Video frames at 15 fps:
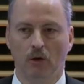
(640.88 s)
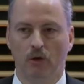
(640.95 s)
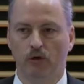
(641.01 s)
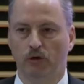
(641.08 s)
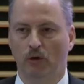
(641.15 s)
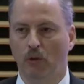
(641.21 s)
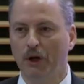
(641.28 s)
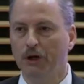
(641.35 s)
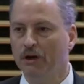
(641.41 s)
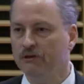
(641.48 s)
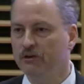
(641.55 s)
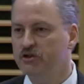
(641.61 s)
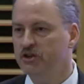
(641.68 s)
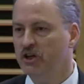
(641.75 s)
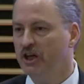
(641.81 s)
So what are
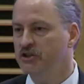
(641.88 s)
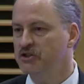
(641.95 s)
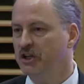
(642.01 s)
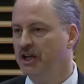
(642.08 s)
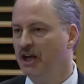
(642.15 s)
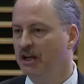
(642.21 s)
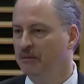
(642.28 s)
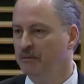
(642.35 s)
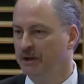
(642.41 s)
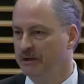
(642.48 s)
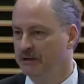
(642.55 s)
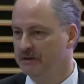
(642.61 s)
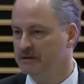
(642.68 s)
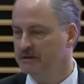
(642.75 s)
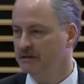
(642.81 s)
the changing
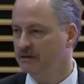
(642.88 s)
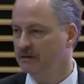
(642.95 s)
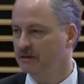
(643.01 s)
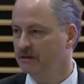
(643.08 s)
elements?